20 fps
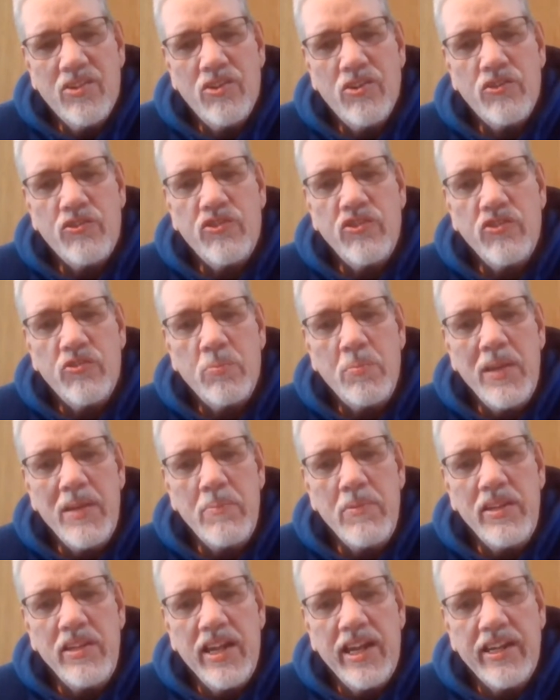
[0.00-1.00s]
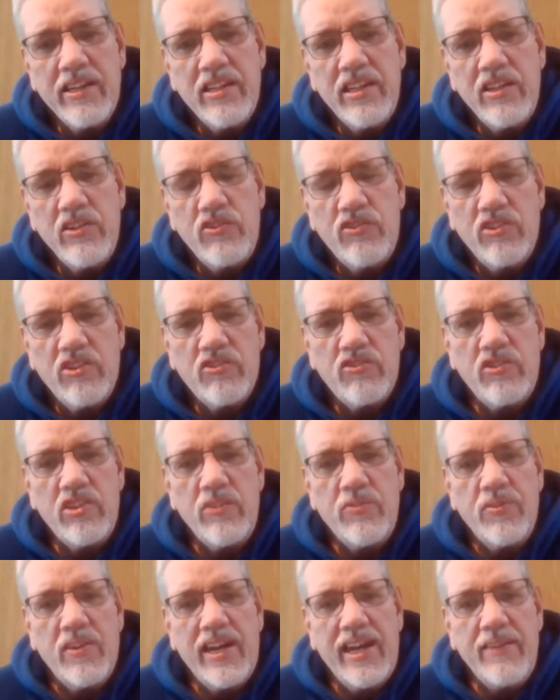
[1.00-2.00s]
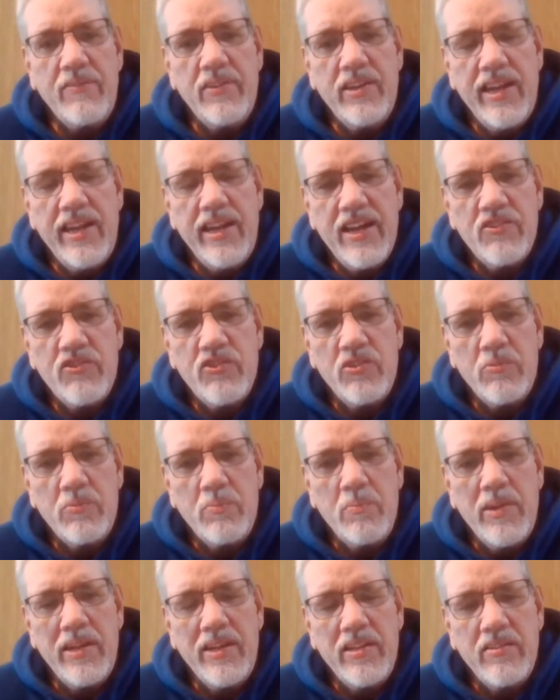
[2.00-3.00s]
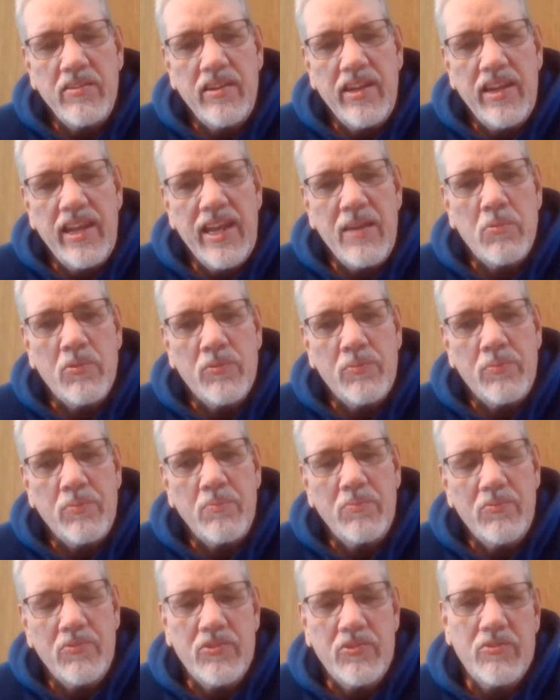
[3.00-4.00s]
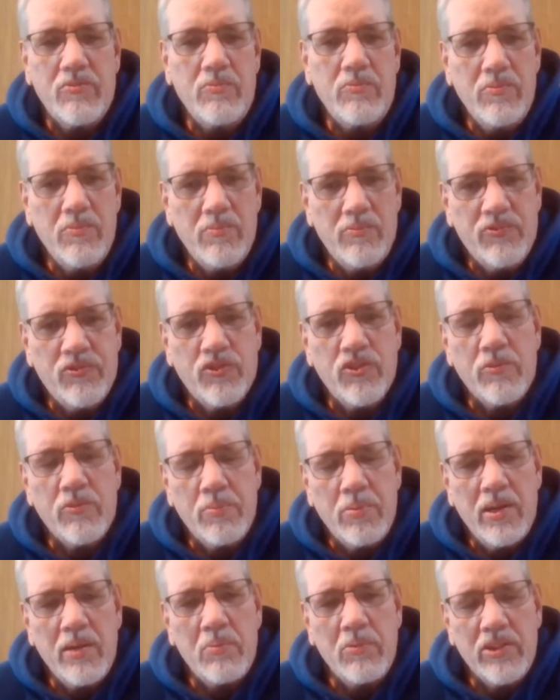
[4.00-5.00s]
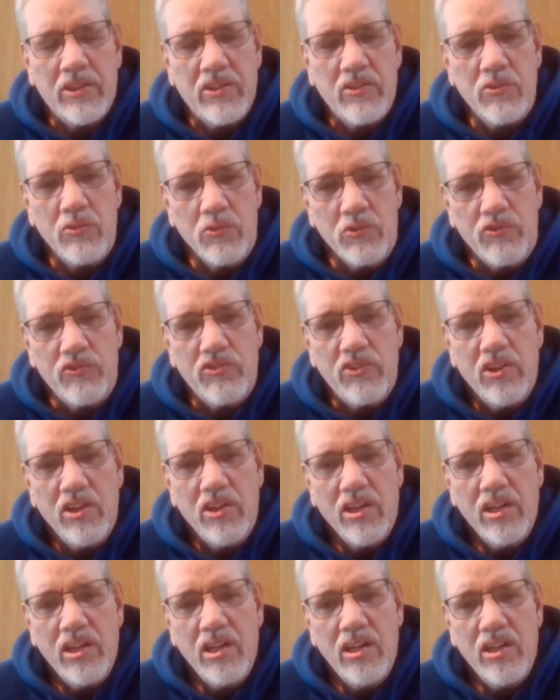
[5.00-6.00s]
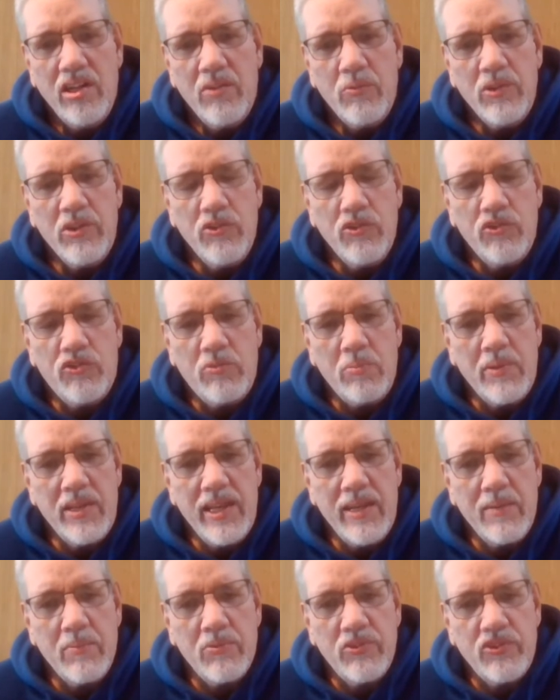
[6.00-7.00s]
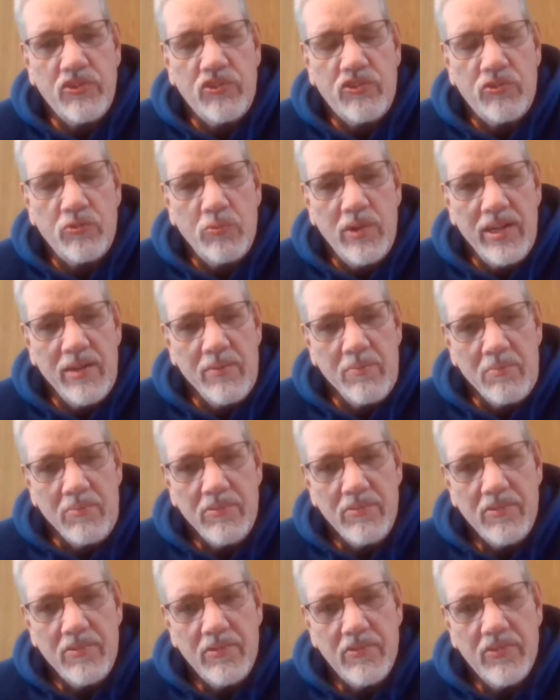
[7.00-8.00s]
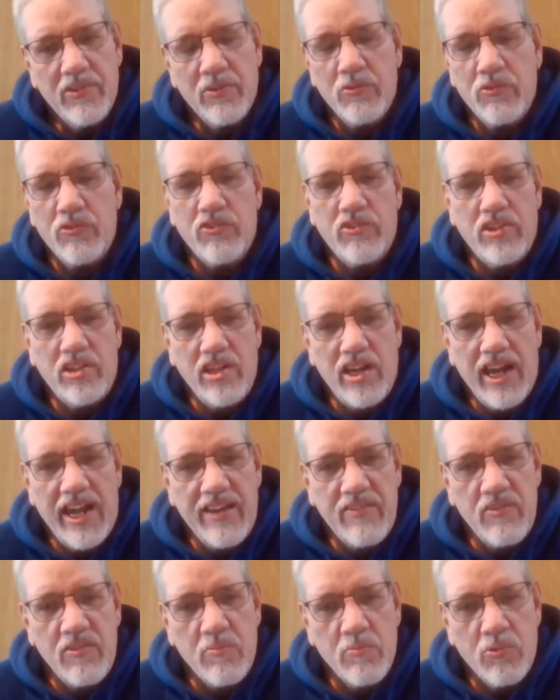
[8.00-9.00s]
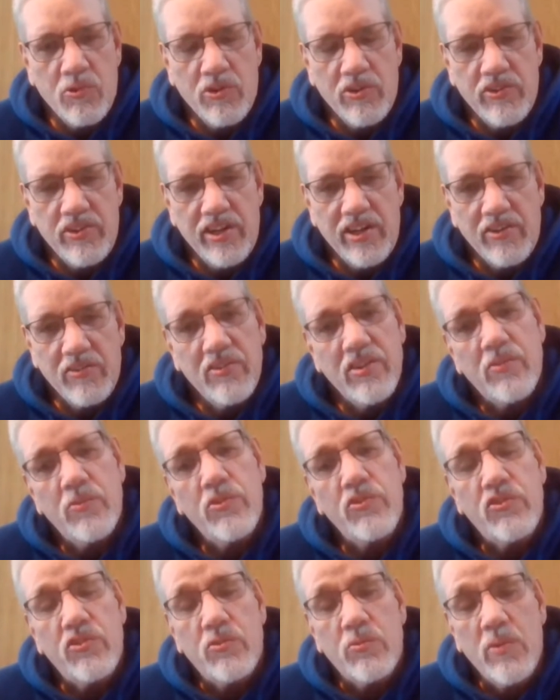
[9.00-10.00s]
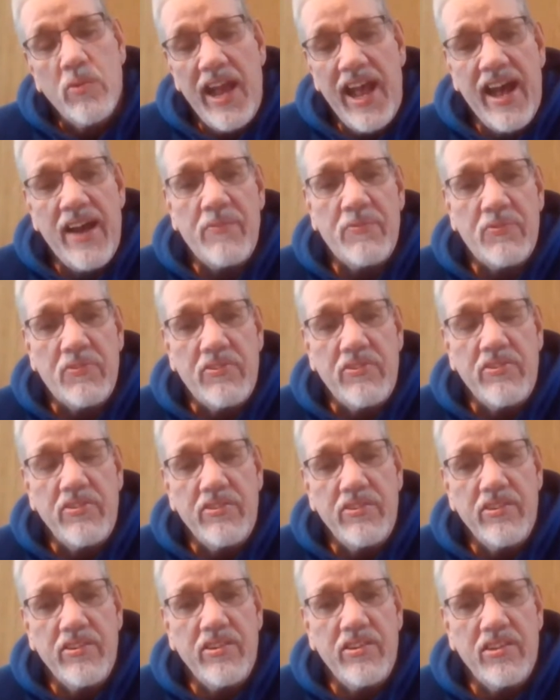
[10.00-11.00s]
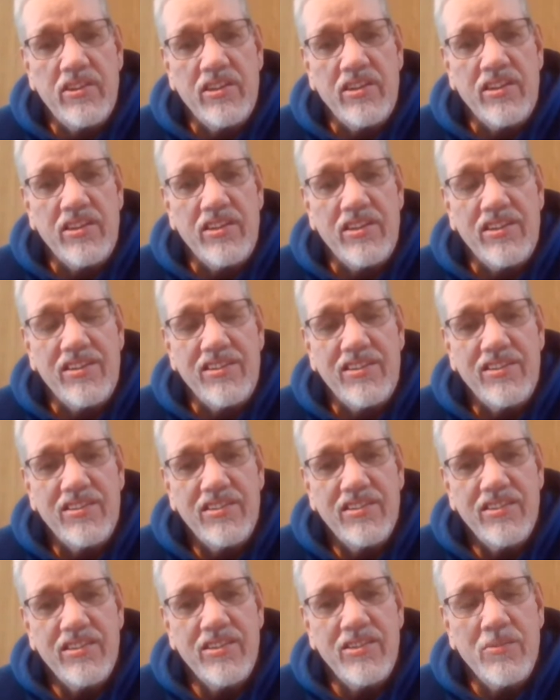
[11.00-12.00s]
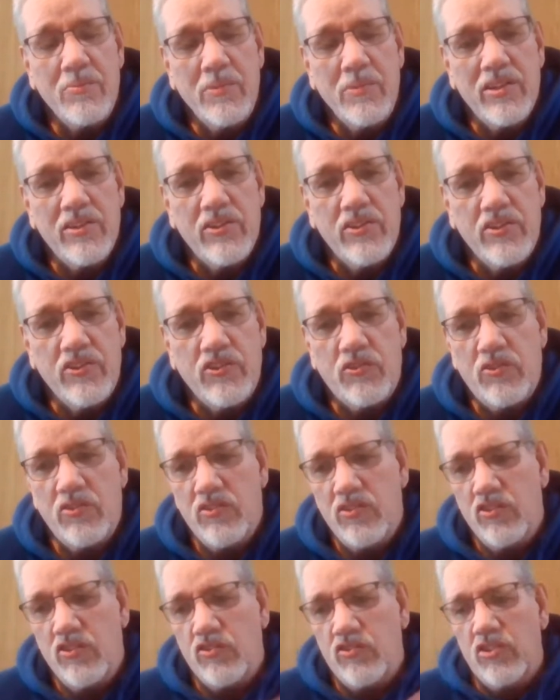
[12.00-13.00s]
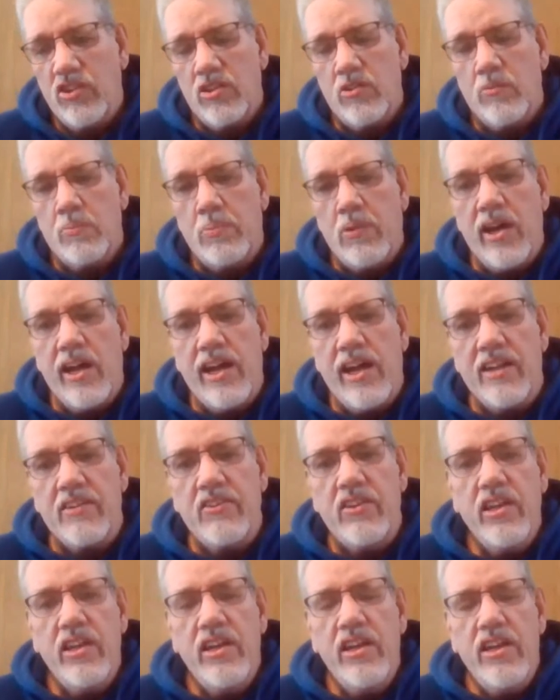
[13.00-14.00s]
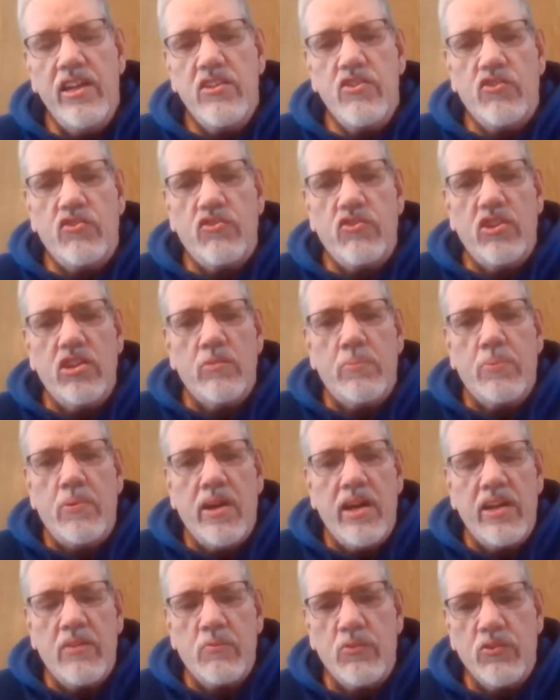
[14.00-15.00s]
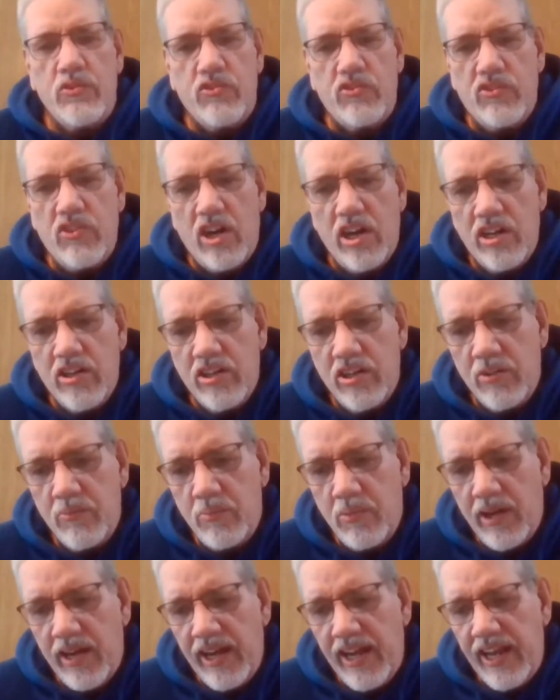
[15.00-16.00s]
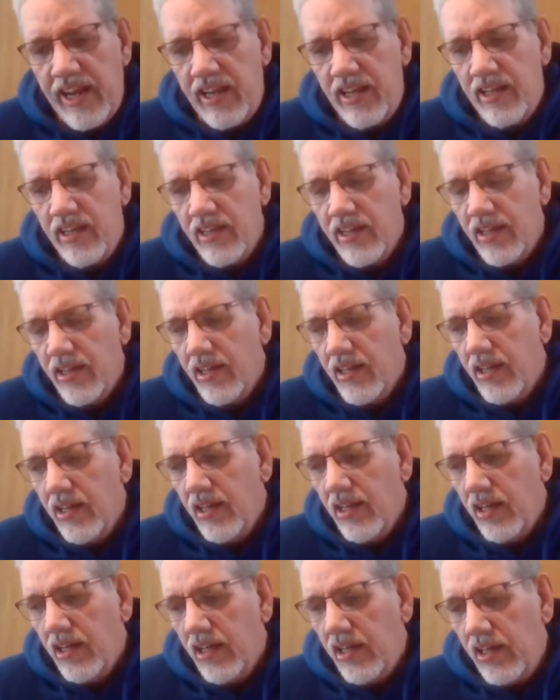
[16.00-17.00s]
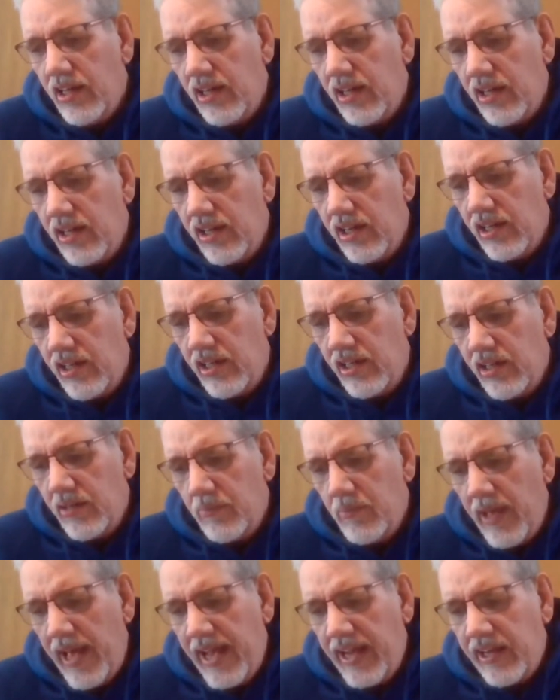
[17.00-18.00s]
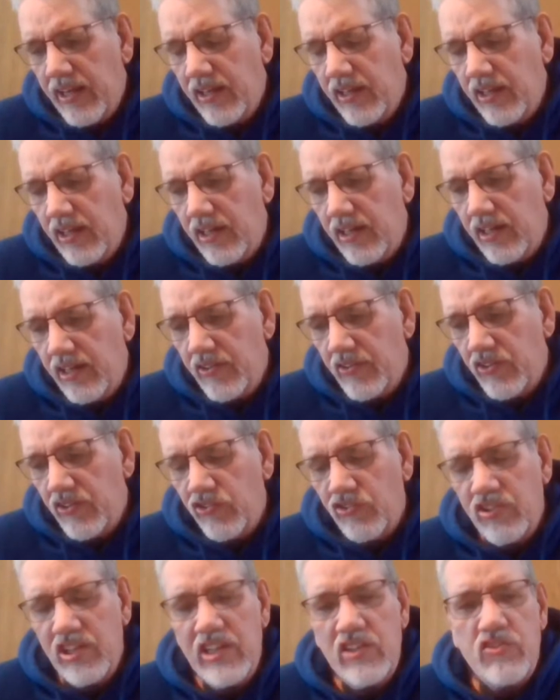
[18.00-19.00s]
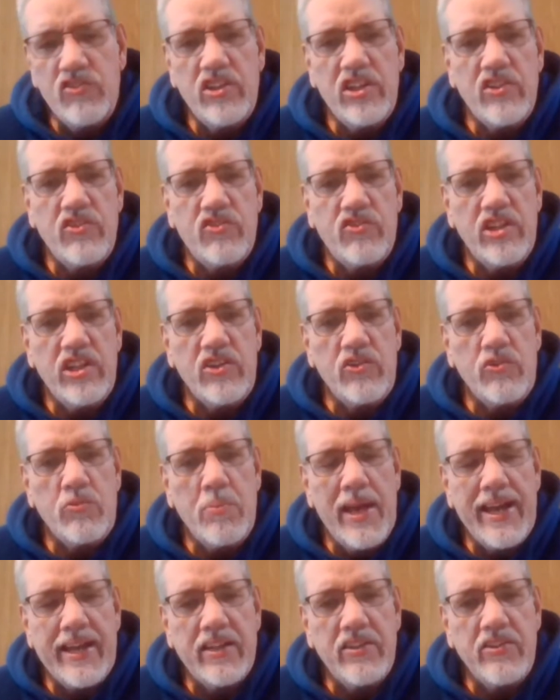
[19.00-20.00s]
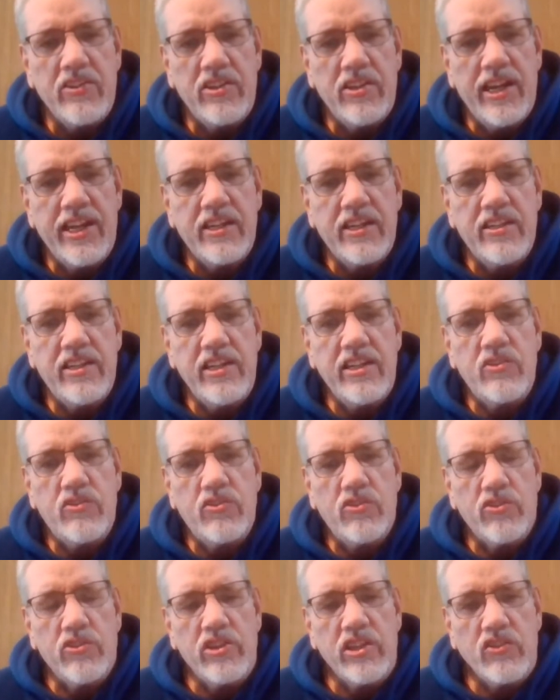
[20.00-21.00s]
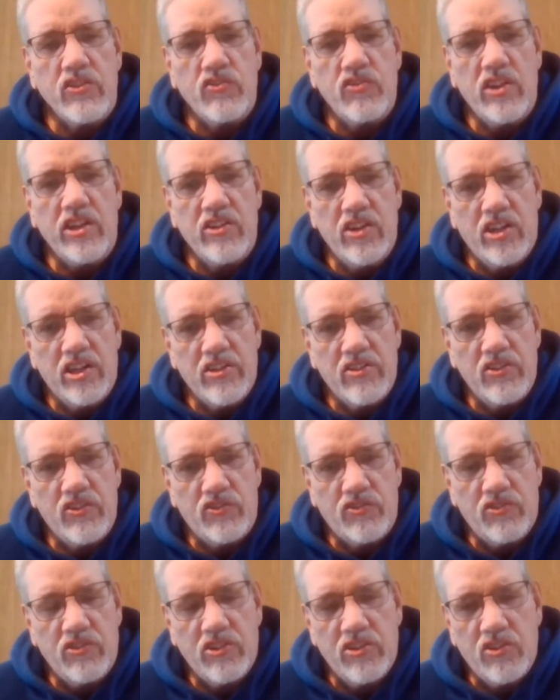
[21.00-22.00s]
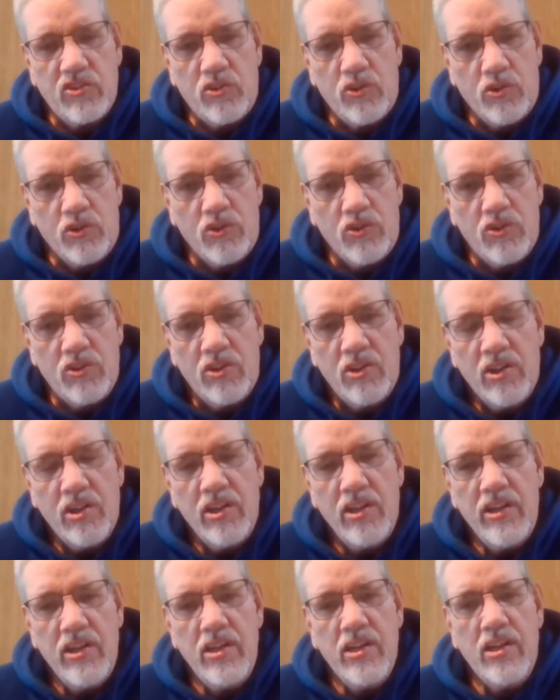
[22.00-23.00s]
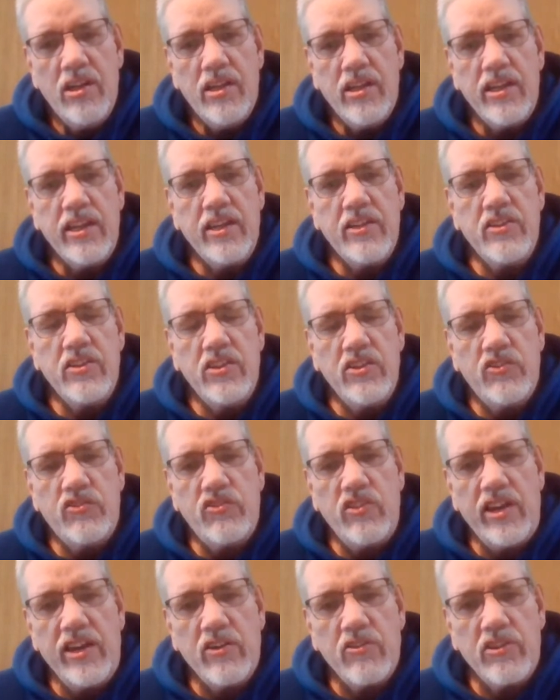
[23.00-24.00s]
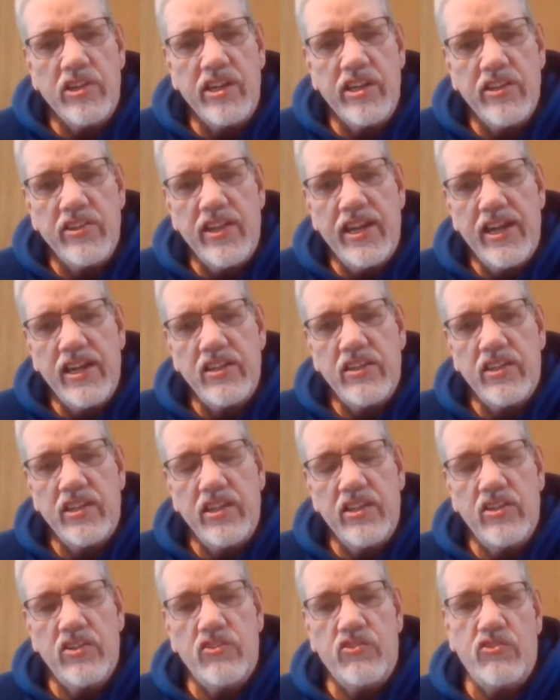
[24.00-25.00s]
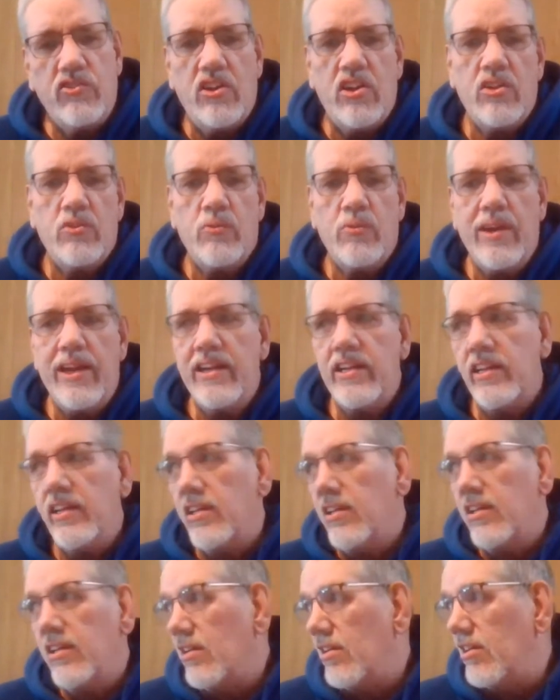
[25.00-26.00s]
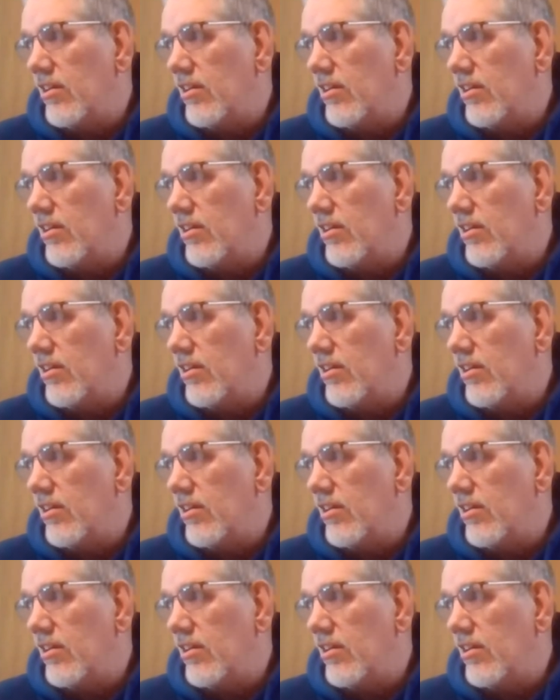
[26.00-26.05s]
since maybe 1965, it hasn't been able for public use. We used to be able to swim. There was a diving board there. There was a raft in the middle of this little pond, and this little pond was started by the CCCs back in the 1930s. So he dug this little hole in this area that is already